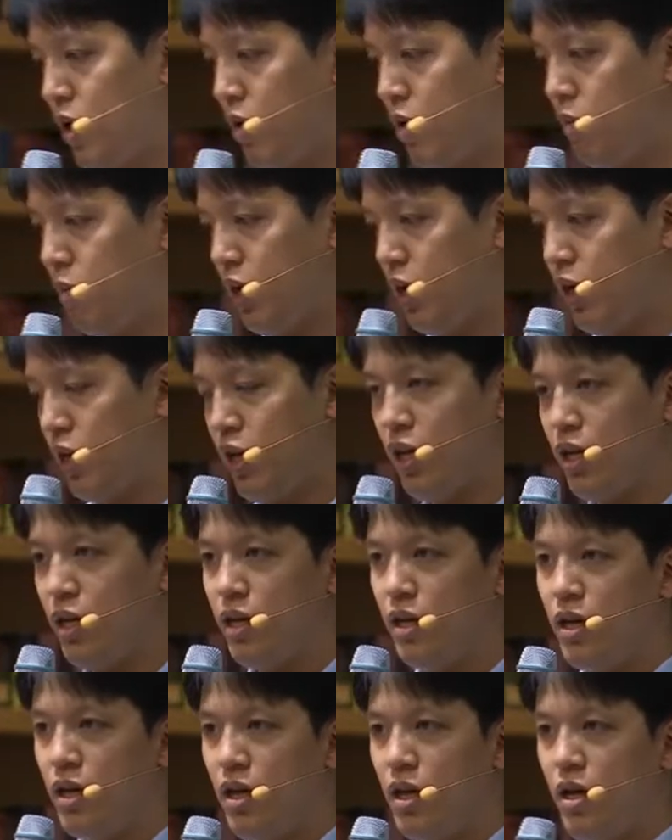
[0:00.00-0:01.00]

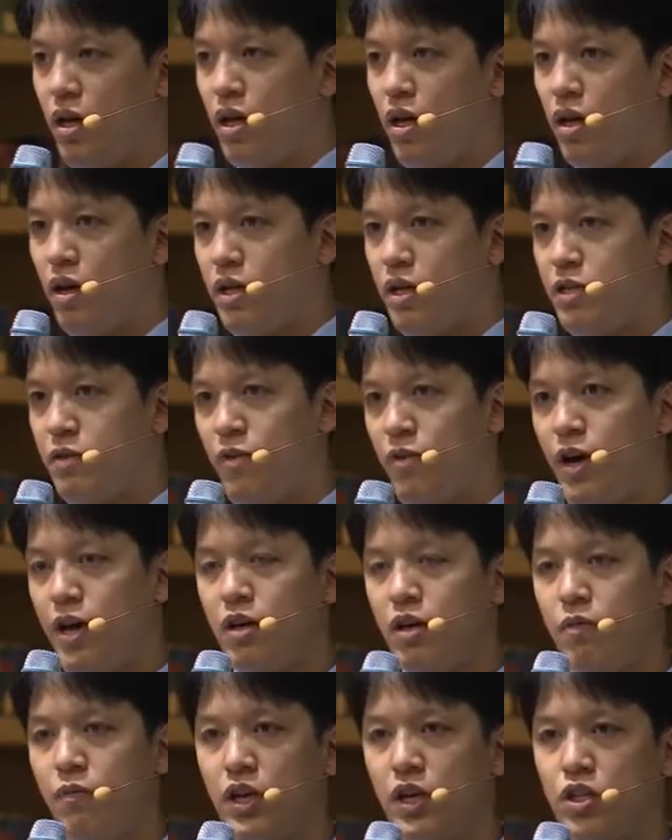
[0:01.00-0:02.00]
meaning
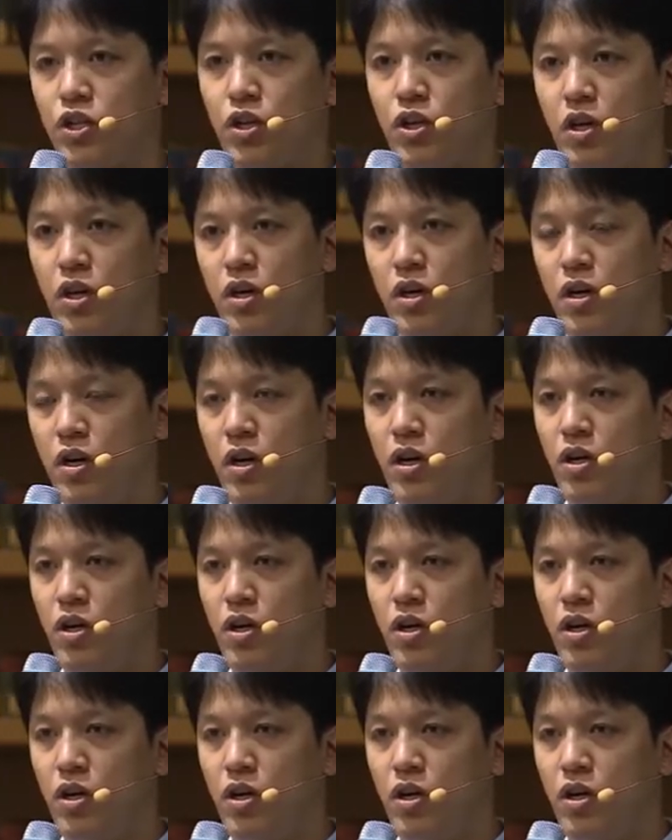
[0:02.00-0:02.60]
classifying a picture